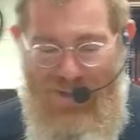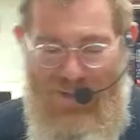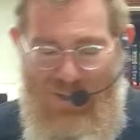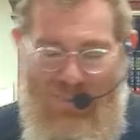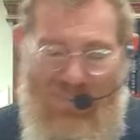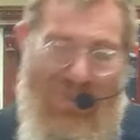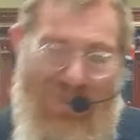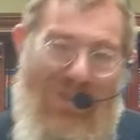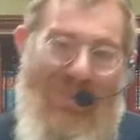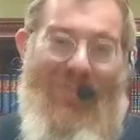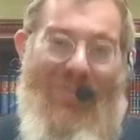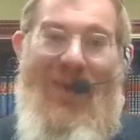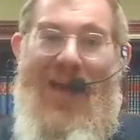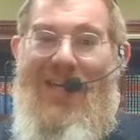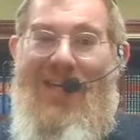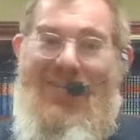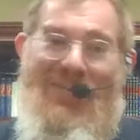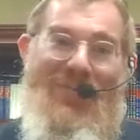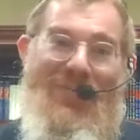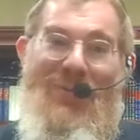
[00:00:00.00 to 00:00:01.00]
We're going to
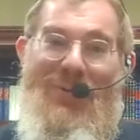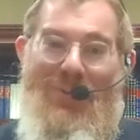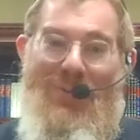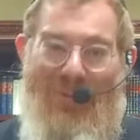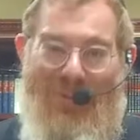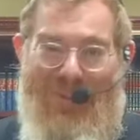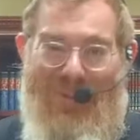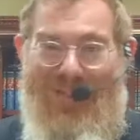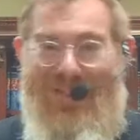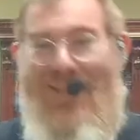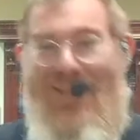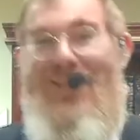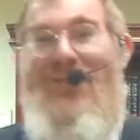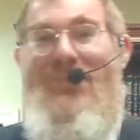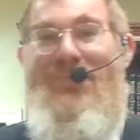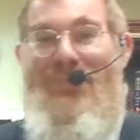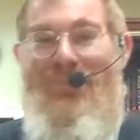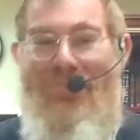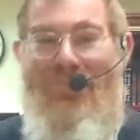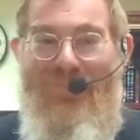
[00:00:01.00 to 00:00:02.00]
fast forward today.
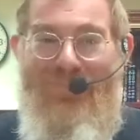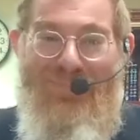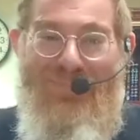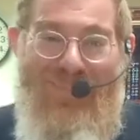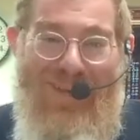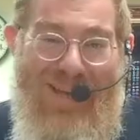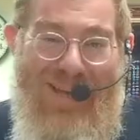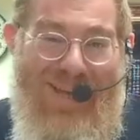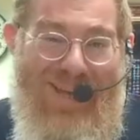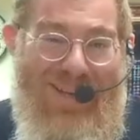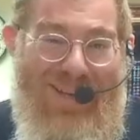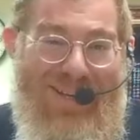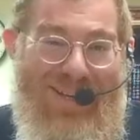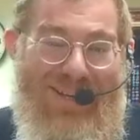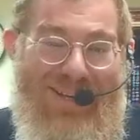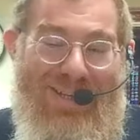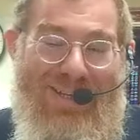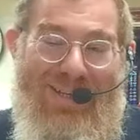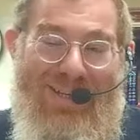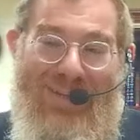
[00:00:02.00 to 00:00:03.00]

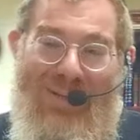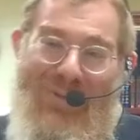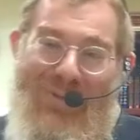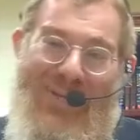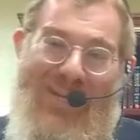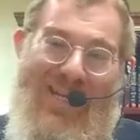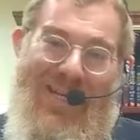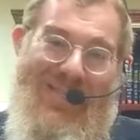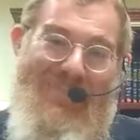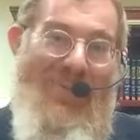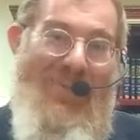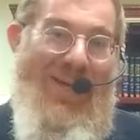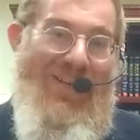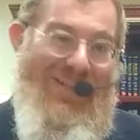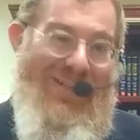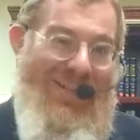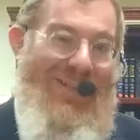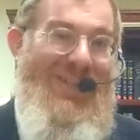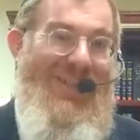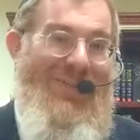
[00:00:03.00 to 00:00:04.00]
Yona has been
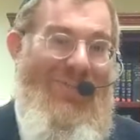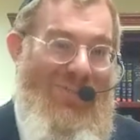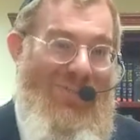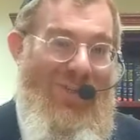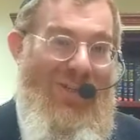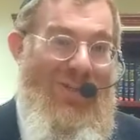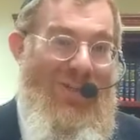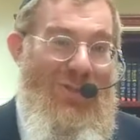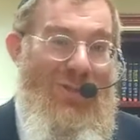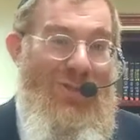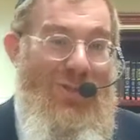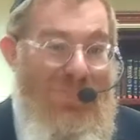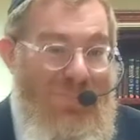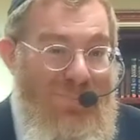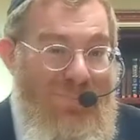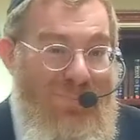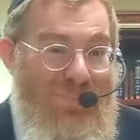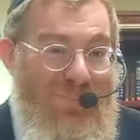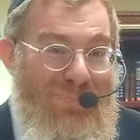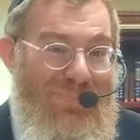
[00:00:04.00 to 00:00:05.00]
in the fish,
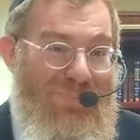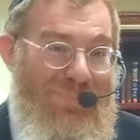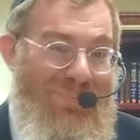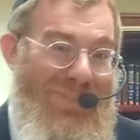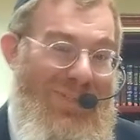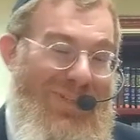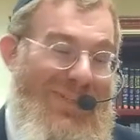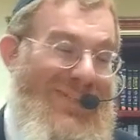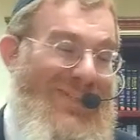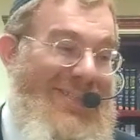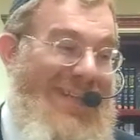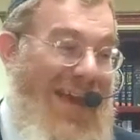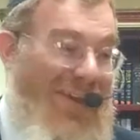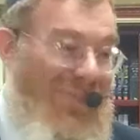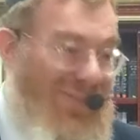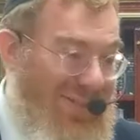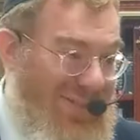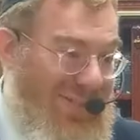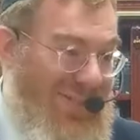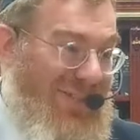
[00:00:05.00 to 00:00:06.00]

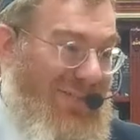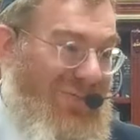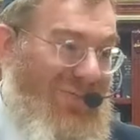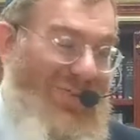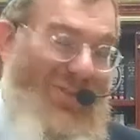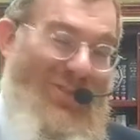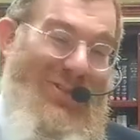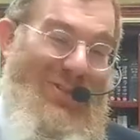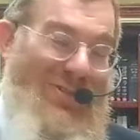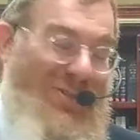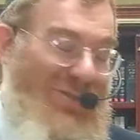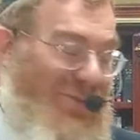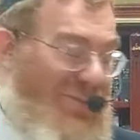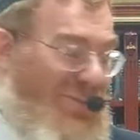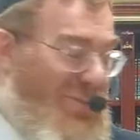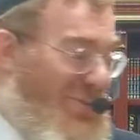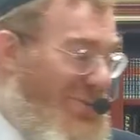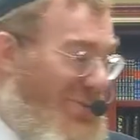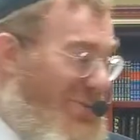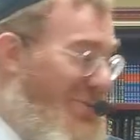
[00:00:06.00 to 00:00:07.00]
davens in the fish,
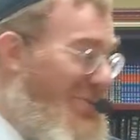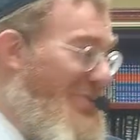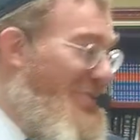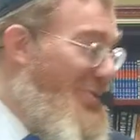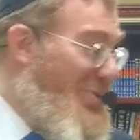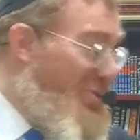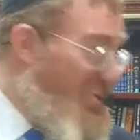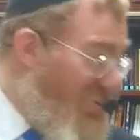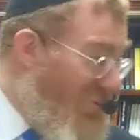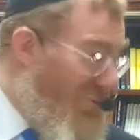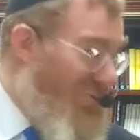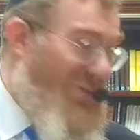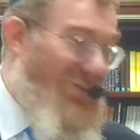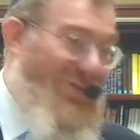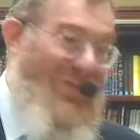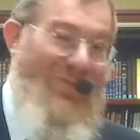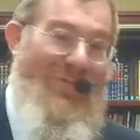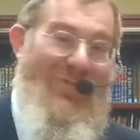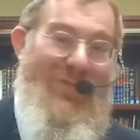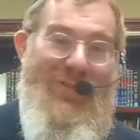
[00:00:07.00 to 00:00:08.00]
does tshuva in
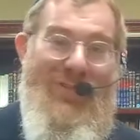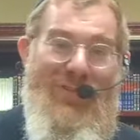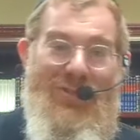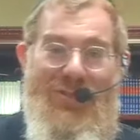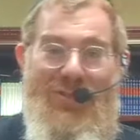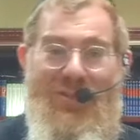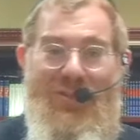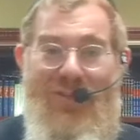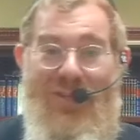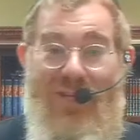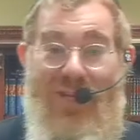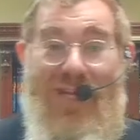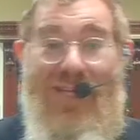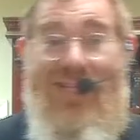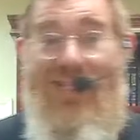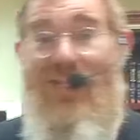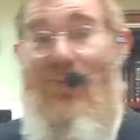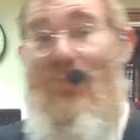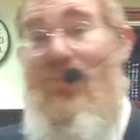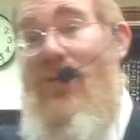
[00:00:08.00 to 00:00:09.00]
the fish, gets
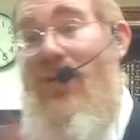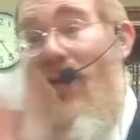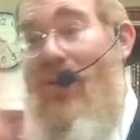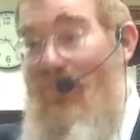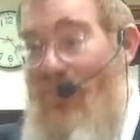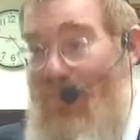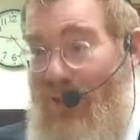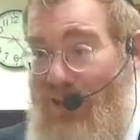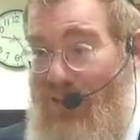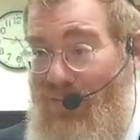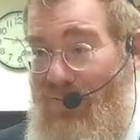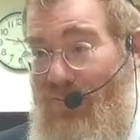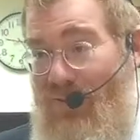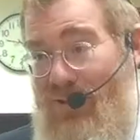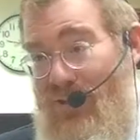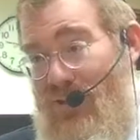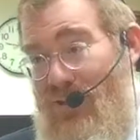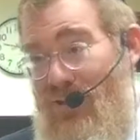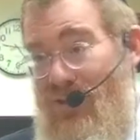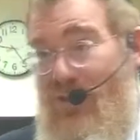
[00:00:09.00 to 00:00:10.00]
spit up by the
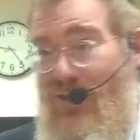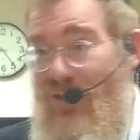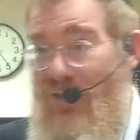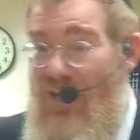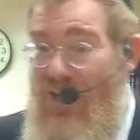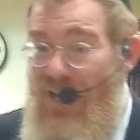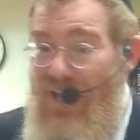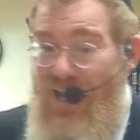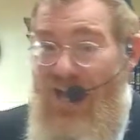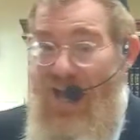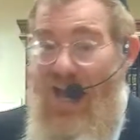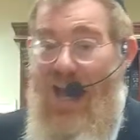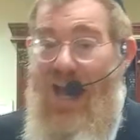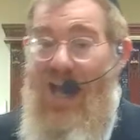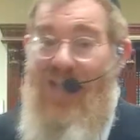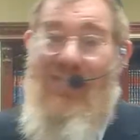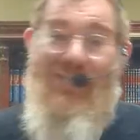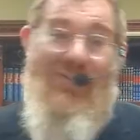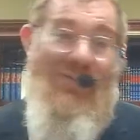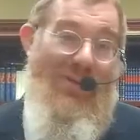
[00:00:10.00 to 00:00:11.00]
fish,
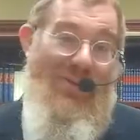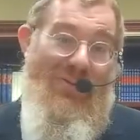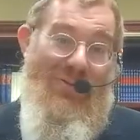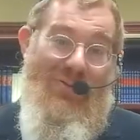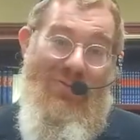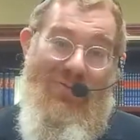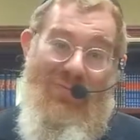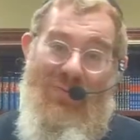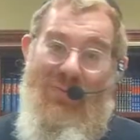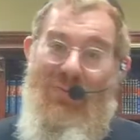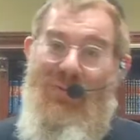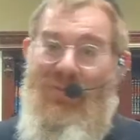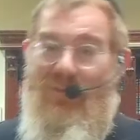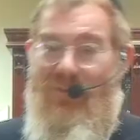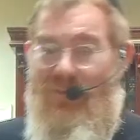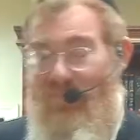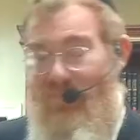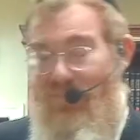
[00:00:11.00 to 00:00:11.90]
has another nevuah,